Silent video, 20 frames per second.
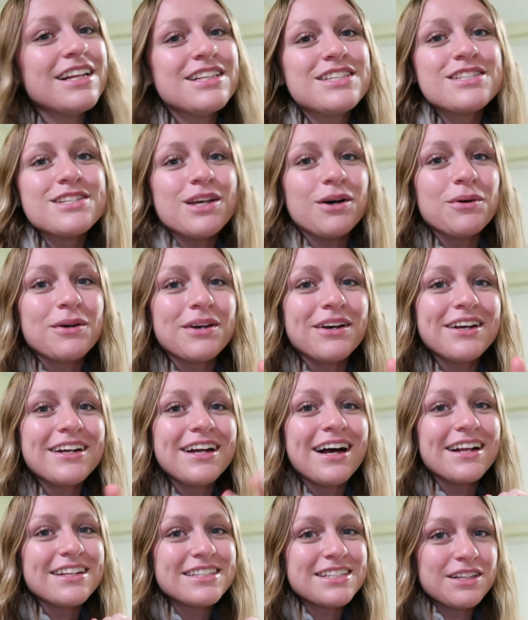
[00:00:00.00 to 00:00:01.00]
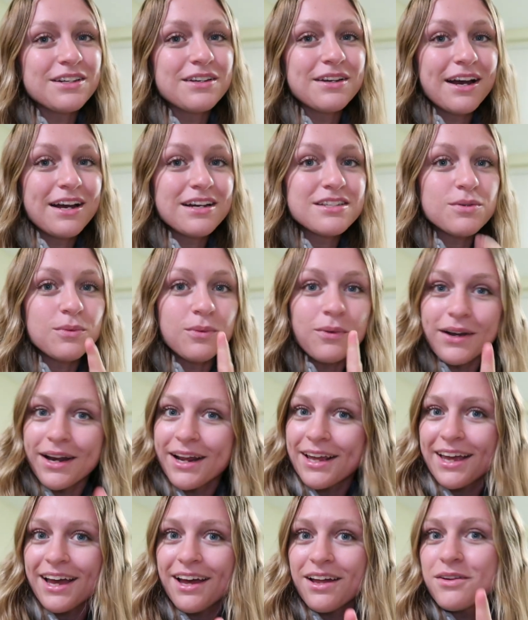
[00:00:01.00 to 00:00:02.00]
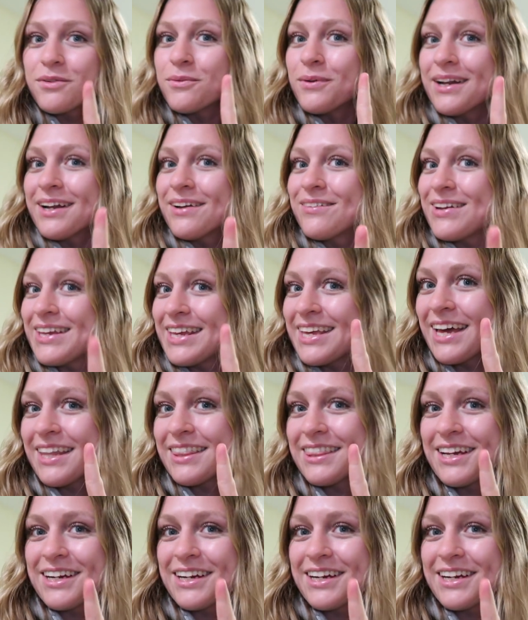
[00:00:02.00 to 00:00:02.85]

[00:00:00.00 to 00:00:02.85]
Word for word: It's so good. I'll tell you guys what I get when we get